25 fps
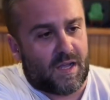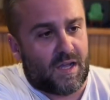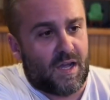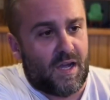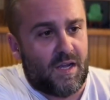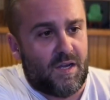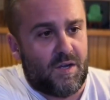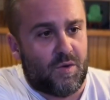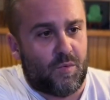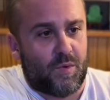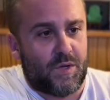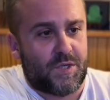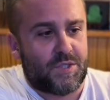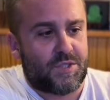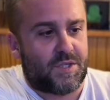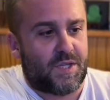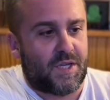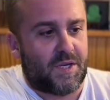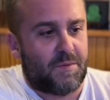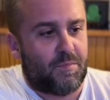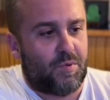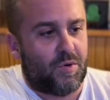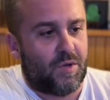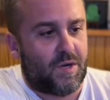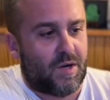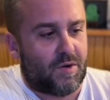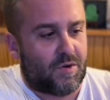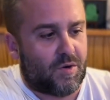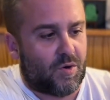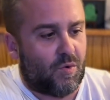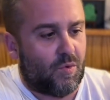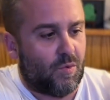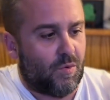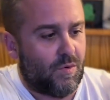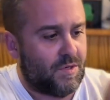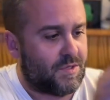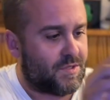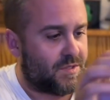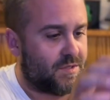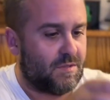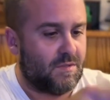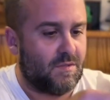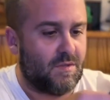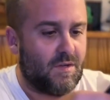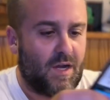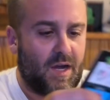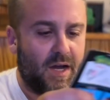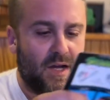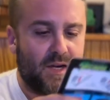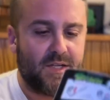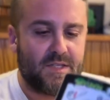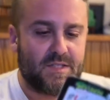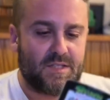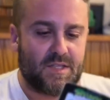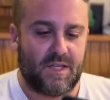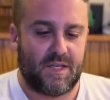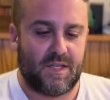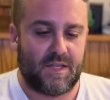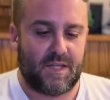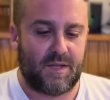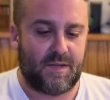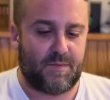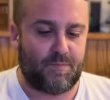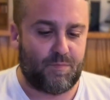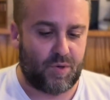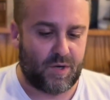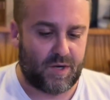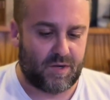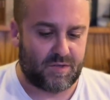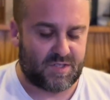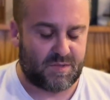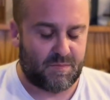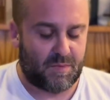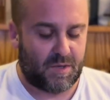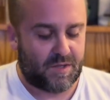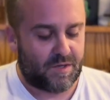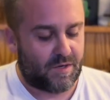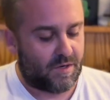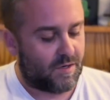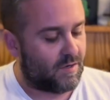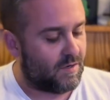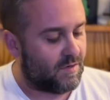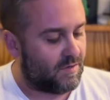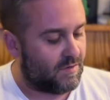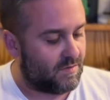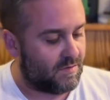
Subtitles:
kind of wish they'd put out a horse, honestly. They put out some other